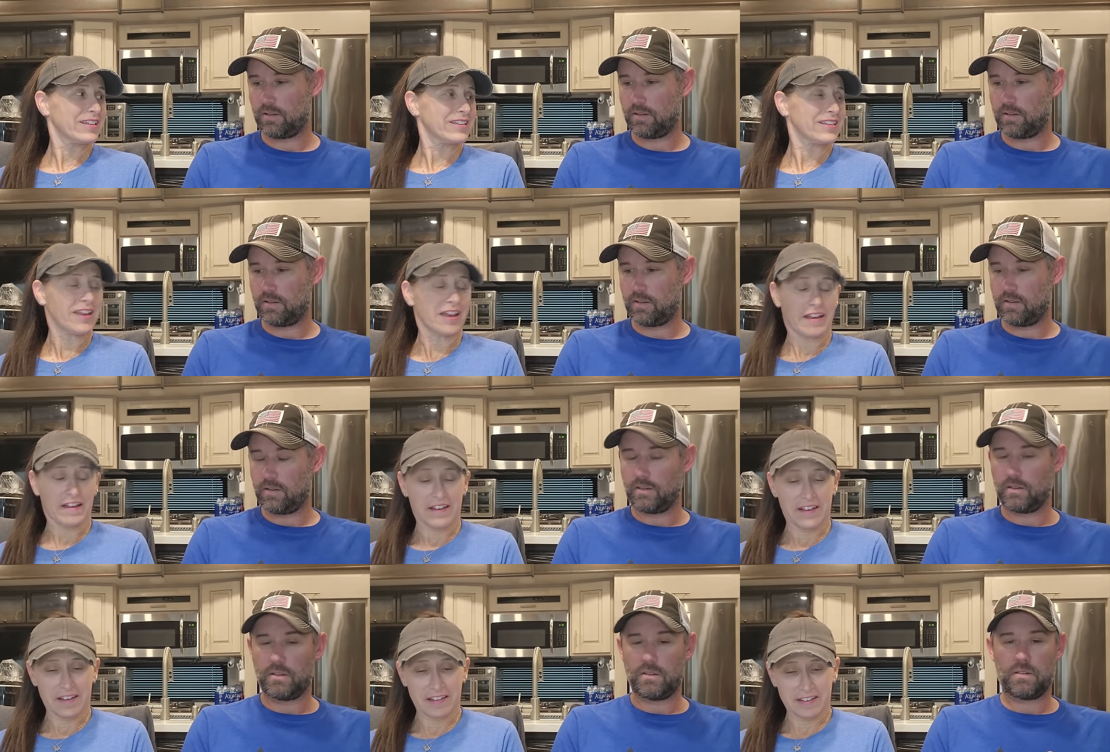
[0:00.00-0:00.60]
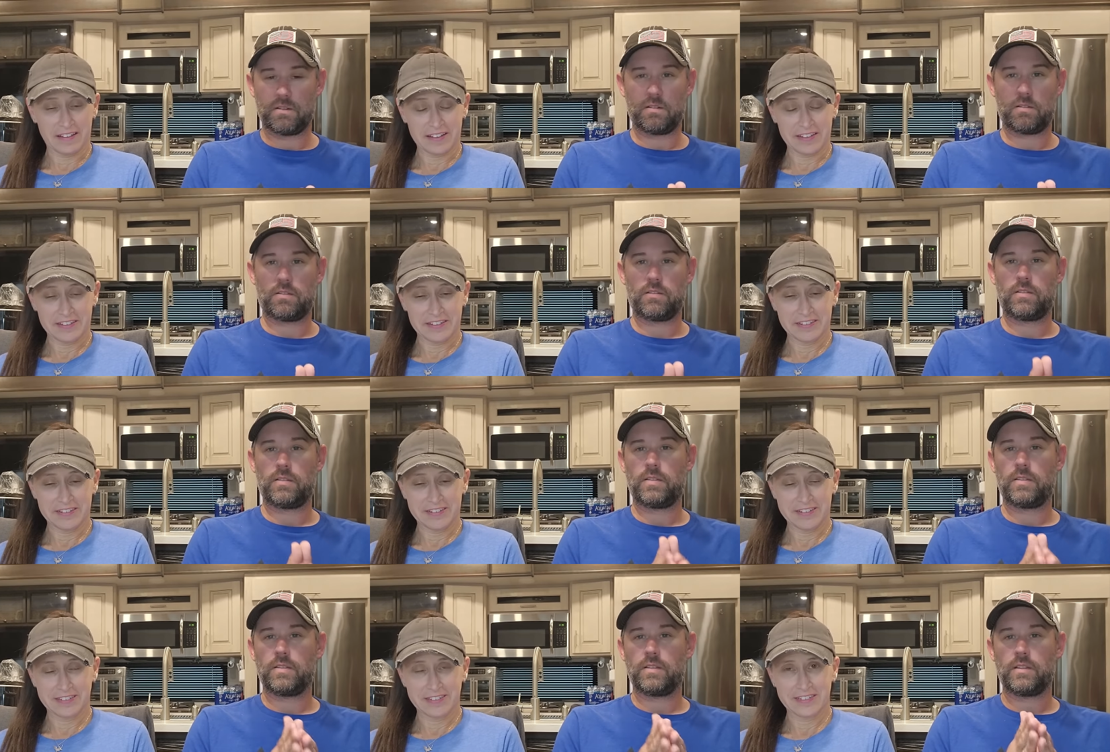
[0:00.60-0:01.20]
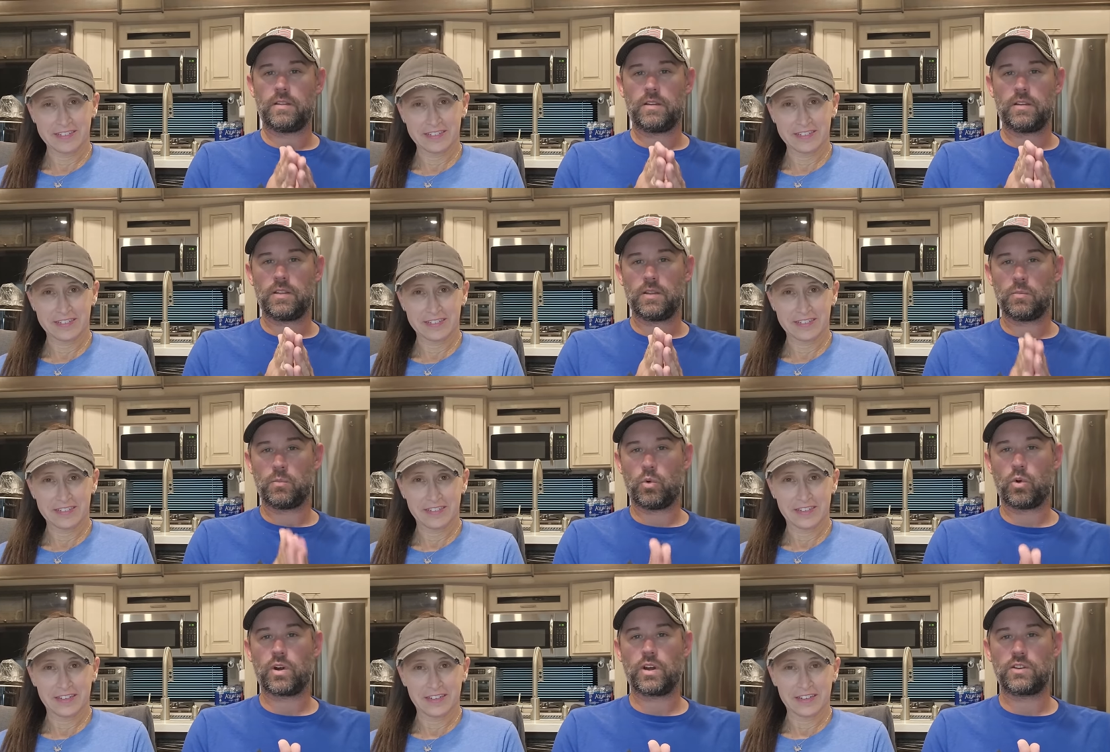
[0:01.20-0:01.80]
Speaker 1: Yeah
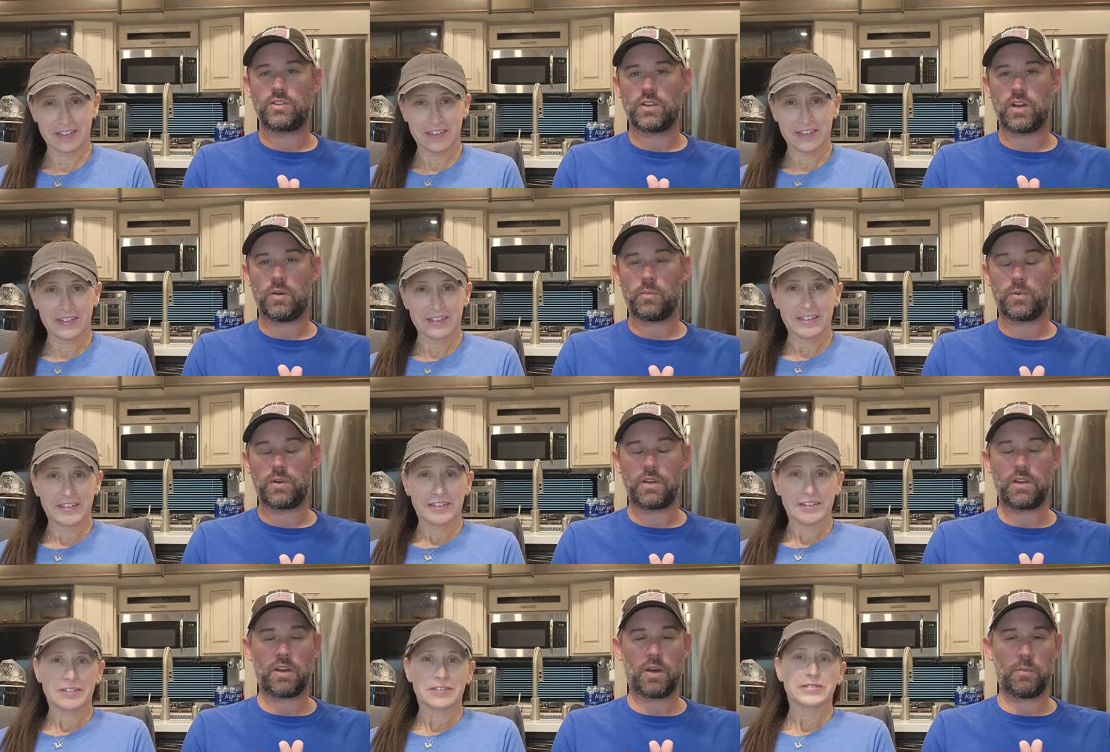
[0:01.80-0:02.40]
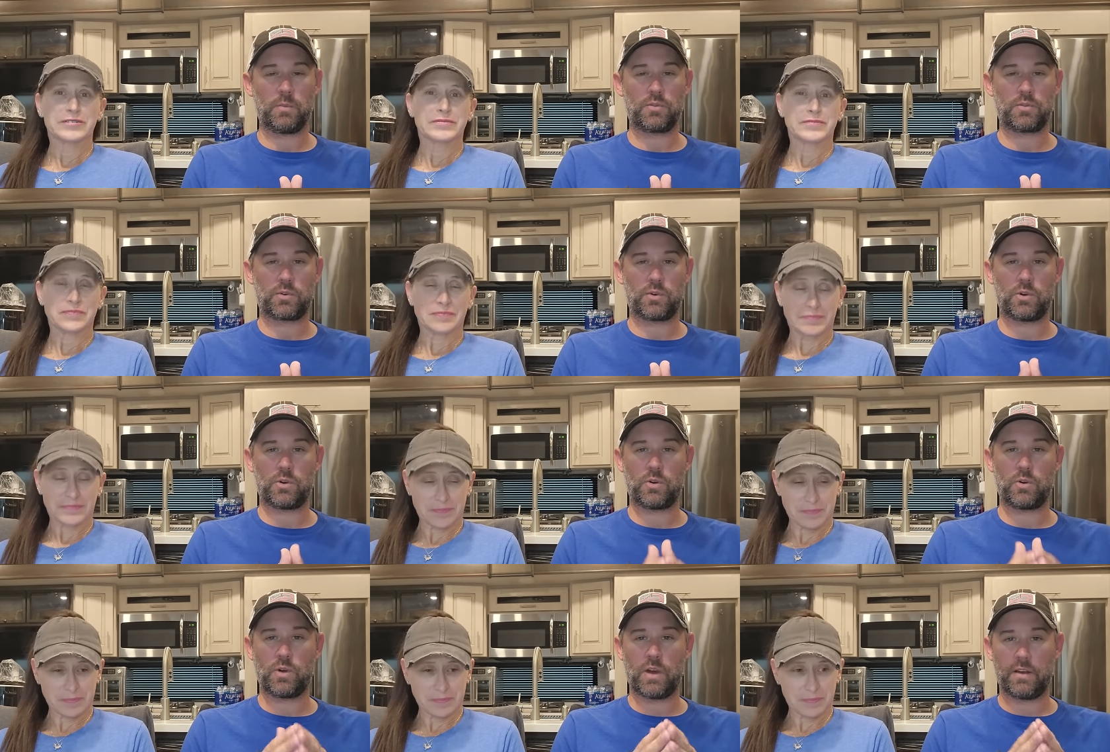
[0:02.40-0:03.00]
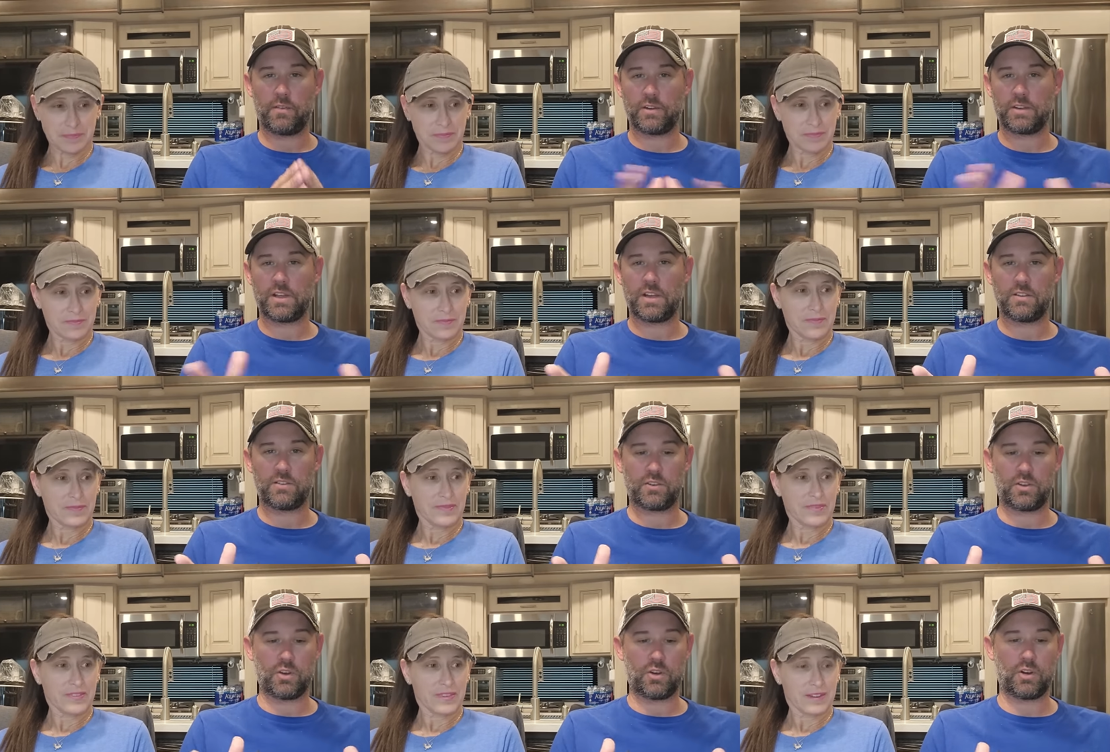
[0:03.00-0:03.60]
mortgage company comes through,
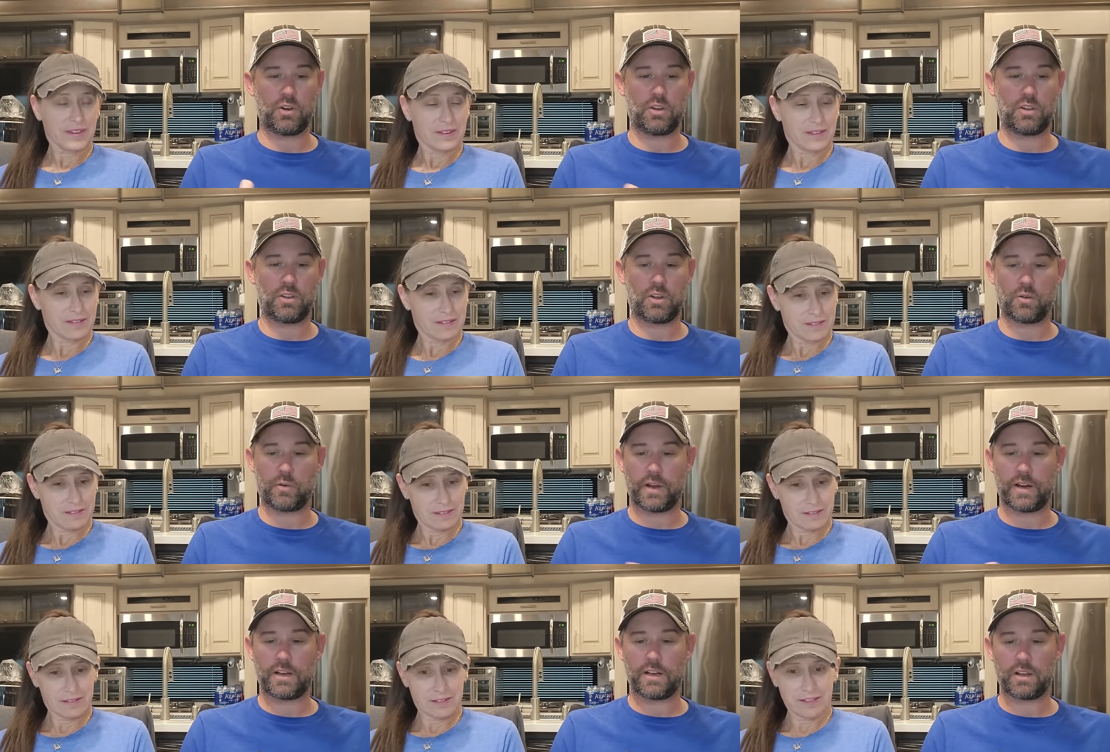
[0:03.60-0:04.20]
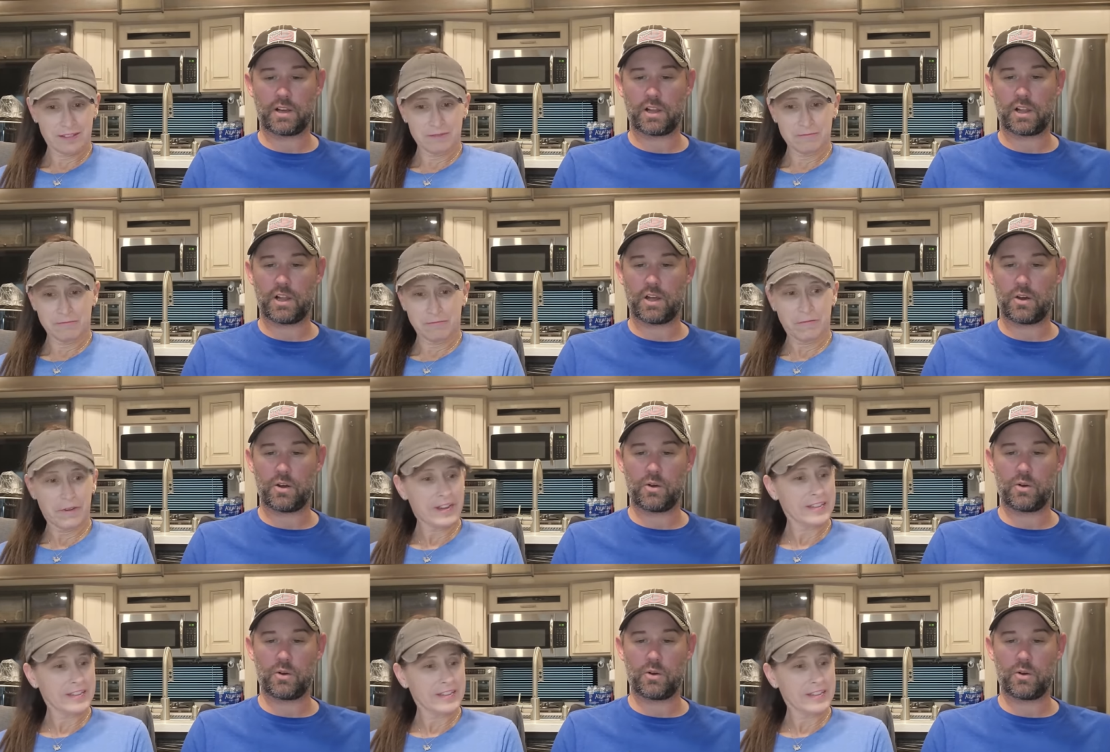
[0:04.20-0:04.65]
everything's good, they're ready to close.